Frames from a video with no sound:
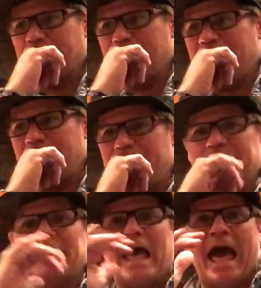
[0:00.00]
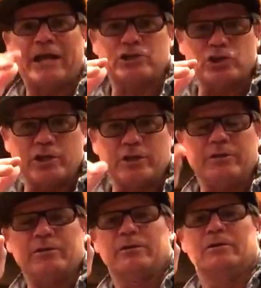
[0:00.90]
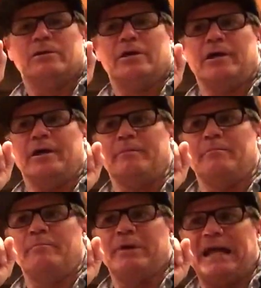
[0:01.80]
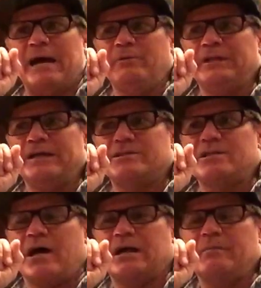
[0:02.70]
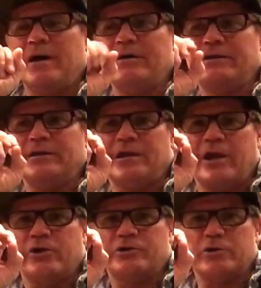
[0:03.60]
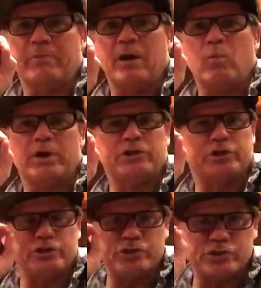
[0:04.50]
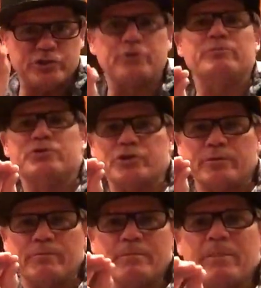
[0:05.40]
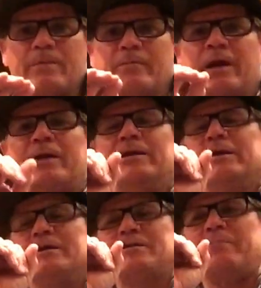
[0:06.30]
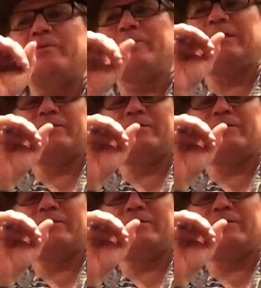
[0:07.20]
maybe an action. But I would like to talk about character by what consumes you, right? Some people think of